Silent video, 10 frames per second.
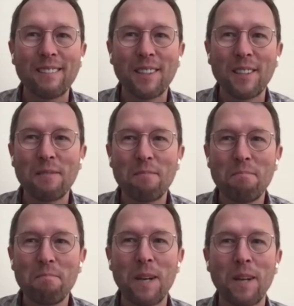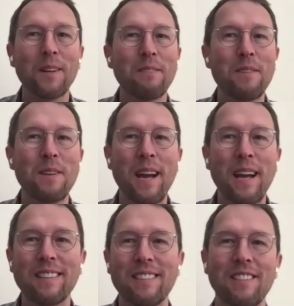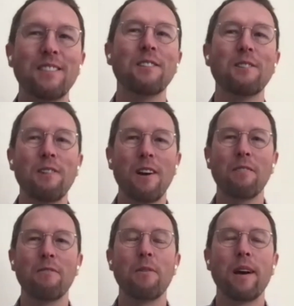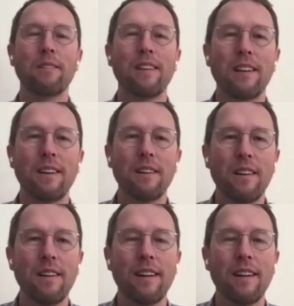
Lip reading: good middle of the night to all of you out there.